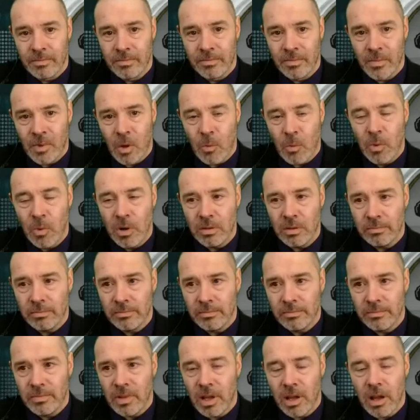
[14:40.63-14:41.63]
Well,
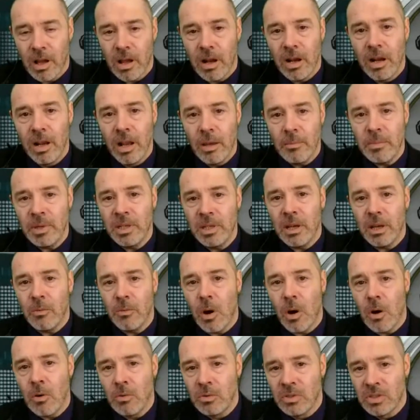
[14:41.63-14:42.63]
let me go
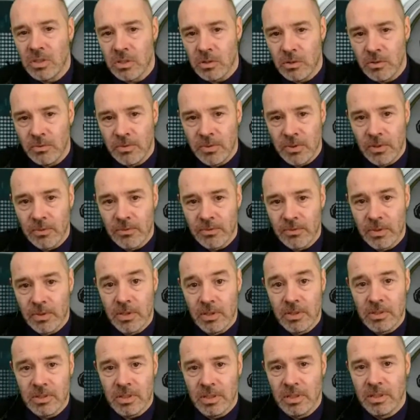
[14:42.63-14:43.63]
old school for the
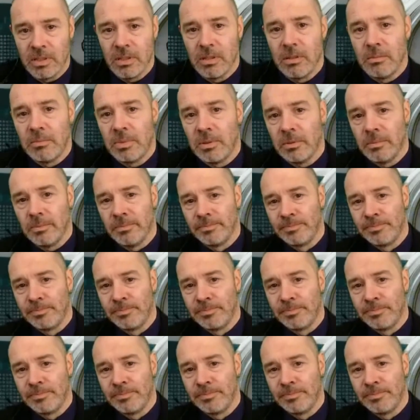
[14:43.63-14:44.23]
first example,